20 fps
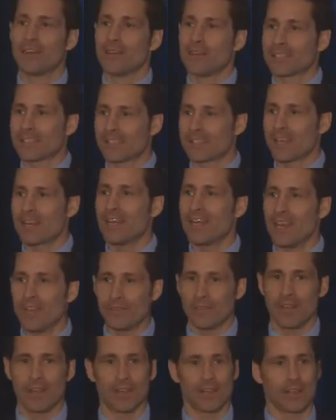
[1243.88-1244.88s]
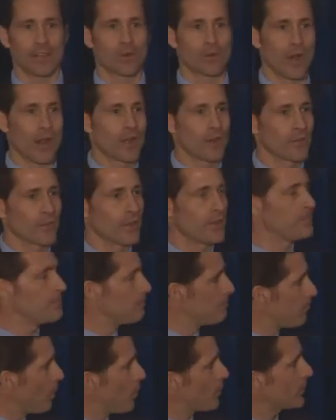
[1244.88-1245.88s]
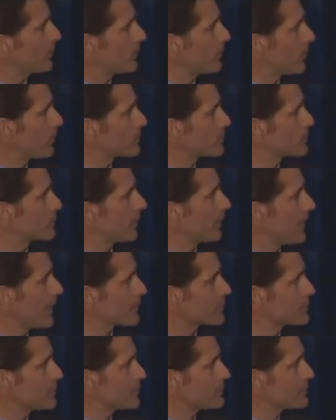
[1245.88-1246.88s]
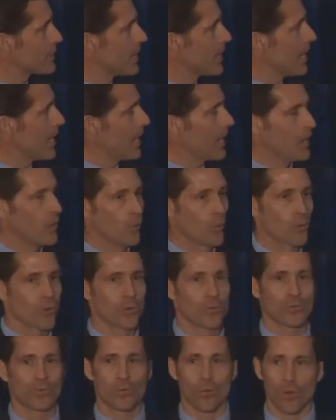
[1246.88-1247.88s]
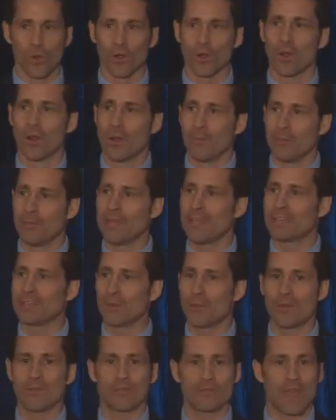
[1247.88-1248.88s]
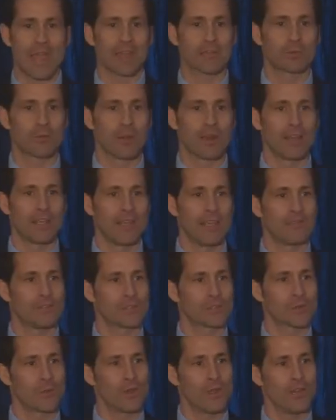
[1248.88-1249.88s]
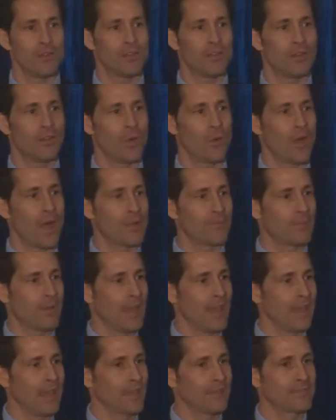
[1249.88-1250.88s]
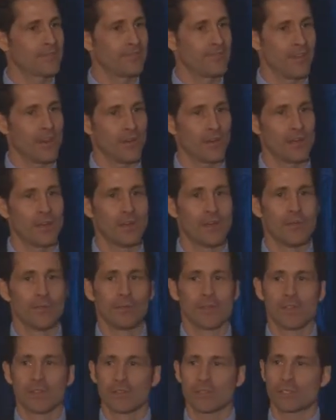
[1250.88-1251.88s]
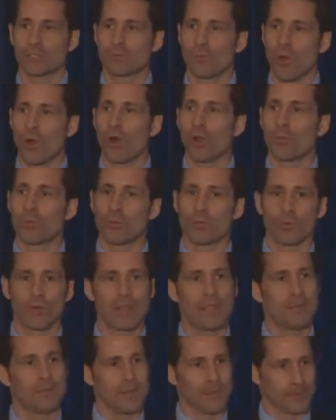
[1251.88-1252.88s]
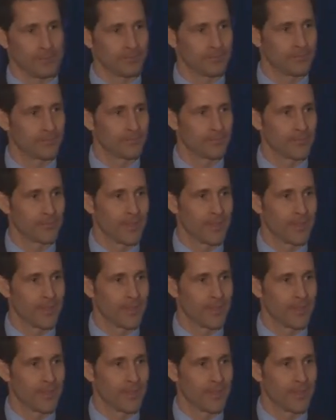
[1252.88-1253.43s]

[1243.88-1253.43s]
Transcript: significantly greater than both of those selections in order for me to, in fact, break even. So even though I'm paying a very small premium,